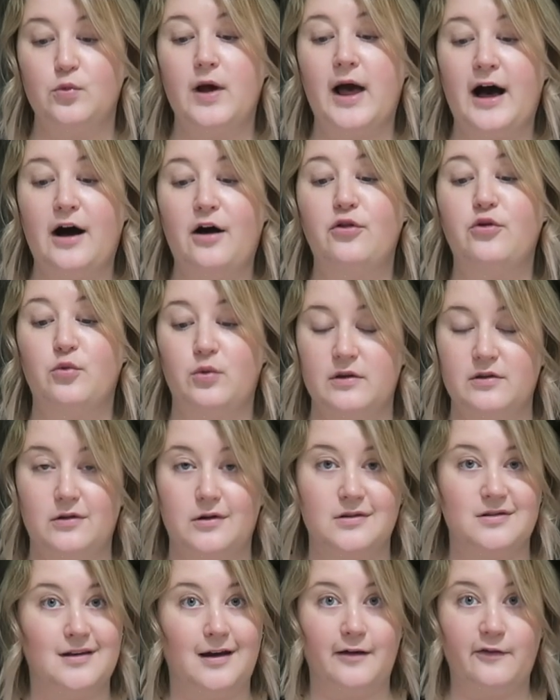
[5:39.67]
health
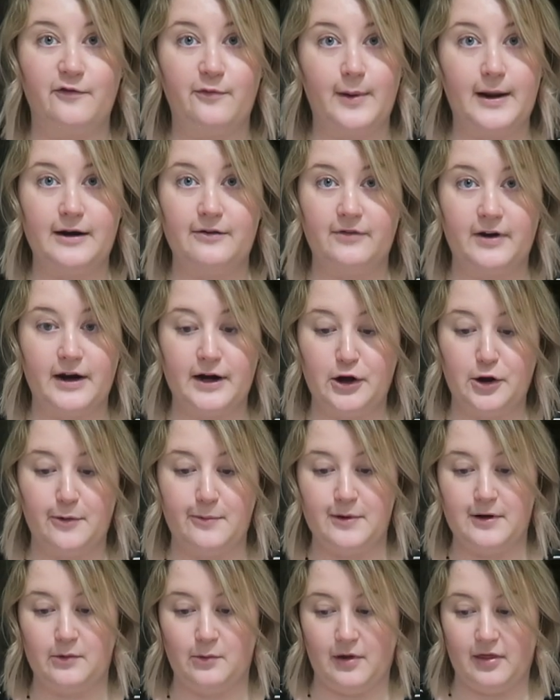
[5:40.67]
results. I've been very
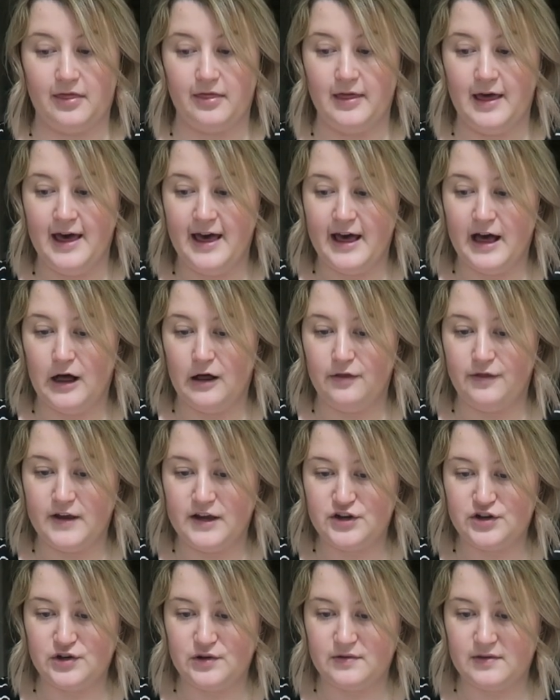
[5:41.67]
open with health
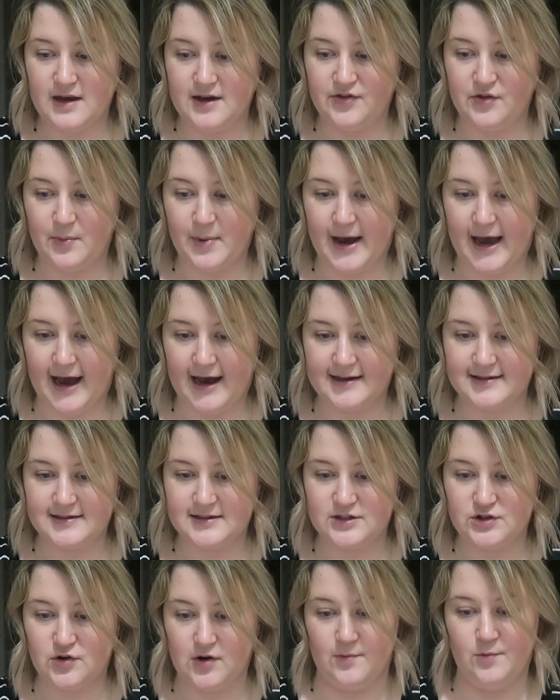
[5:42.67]
issues in the
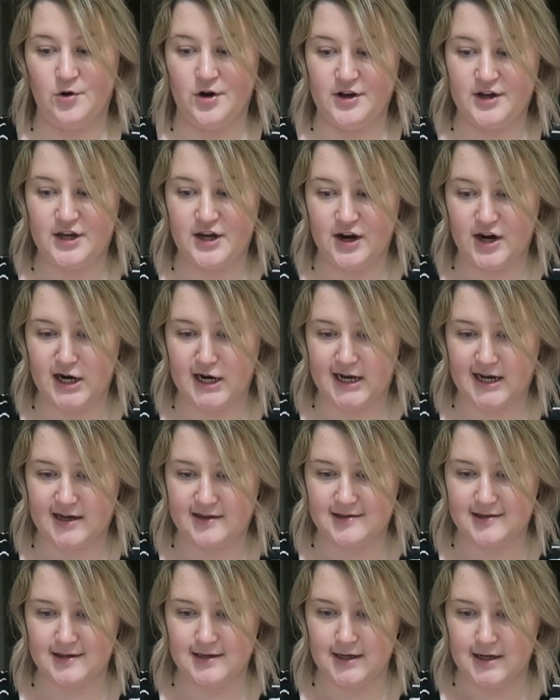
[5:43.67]
past, so I'm more
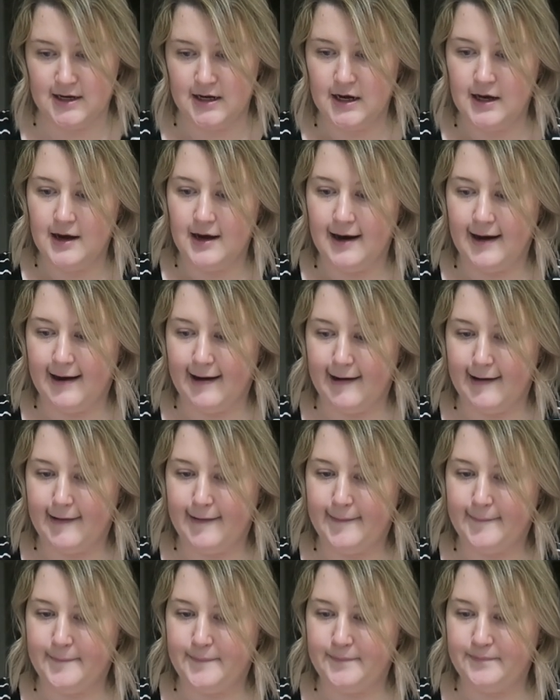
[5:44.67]
curious.
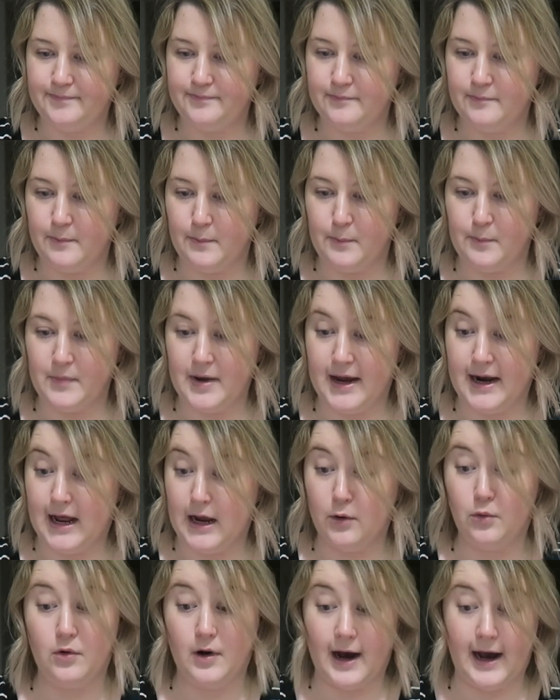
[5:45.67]
Um, and
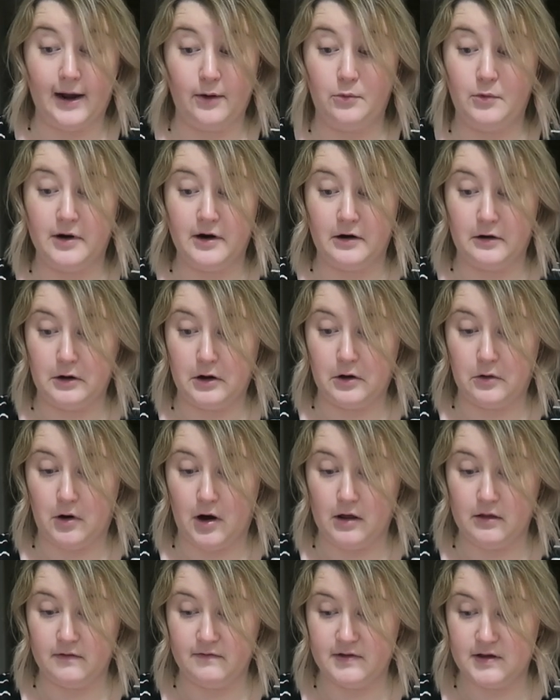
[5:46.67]
I, I want to know
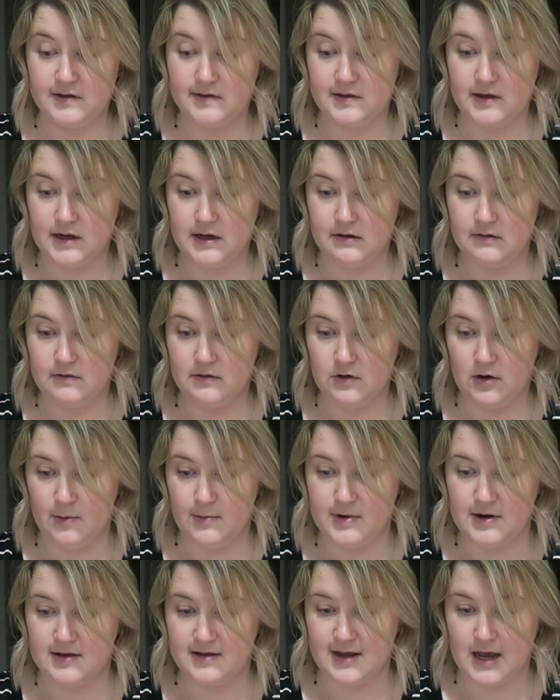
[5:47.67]
all of these things, so
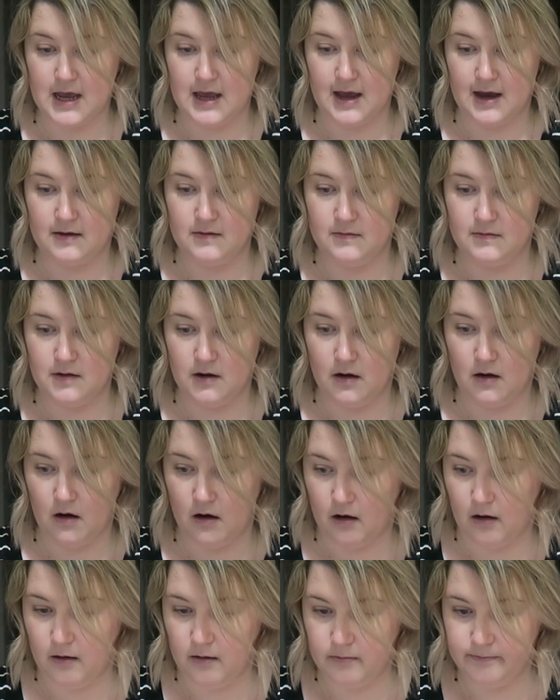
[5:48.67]
I'm going to say yes to
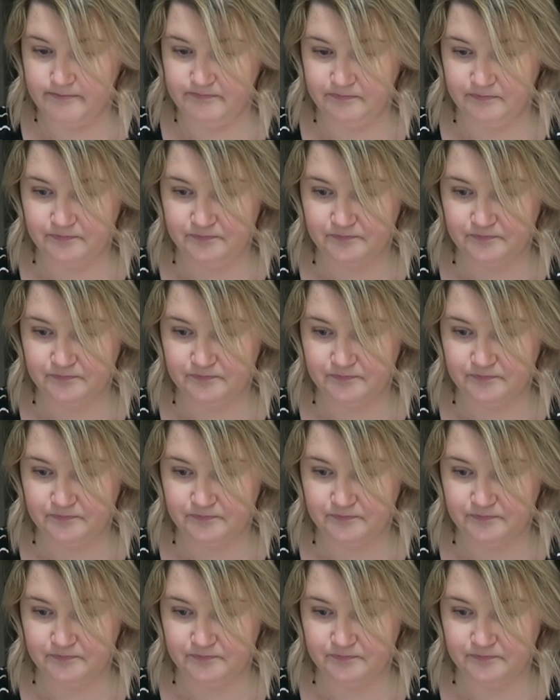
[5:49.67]
all.